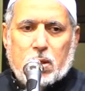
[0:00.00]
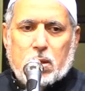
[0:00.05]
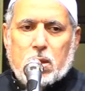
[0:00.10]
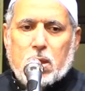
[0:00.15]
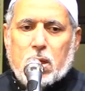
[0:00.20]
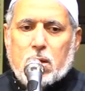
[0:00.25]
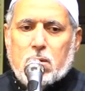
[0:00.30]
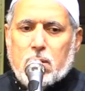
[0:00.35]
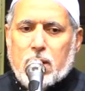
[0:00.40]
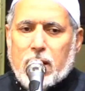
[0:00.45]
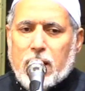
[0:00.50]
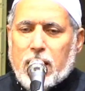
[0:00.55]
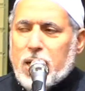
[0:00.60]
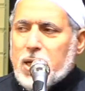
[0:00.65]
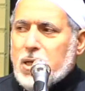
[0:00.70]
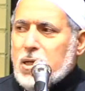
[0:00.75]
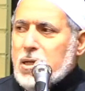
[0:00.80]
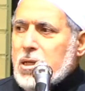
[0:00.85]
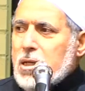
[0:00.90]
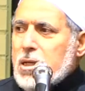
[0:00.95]
The
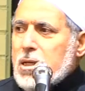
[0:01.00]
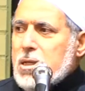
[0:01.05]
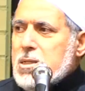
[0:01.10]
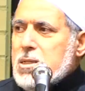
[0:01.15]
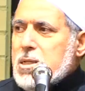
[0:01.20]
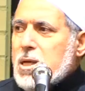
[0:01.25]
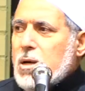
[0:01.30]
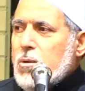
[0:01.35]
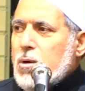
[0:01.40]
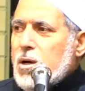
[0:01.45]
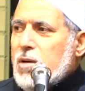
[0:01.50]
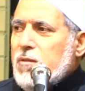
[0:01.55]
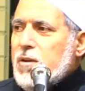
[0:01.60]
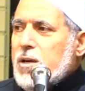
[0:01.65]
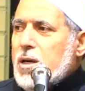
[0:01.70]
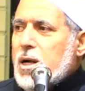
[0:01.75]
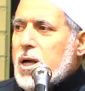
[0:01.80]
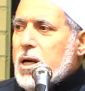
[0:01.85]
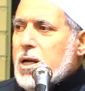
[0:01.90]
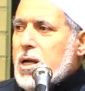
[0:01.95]
Qur'an is,
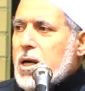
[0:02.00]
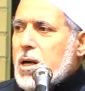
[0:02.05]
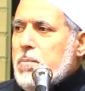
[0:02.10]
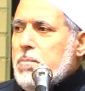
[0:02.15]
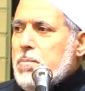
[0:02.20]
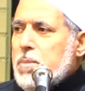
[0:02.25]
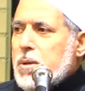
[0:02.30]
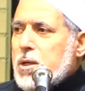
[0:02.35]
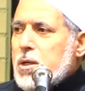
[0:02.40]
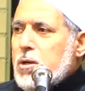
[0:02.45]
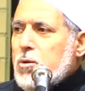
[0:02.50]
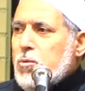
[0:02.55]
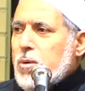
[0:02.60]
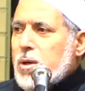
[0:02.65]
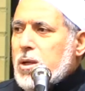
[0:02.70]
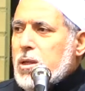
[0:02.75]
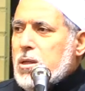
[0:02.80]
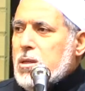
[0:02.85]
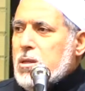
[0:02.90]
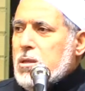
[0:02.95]
however, accompanied
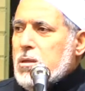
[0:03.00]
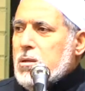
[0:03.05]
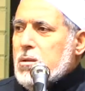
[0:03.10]
with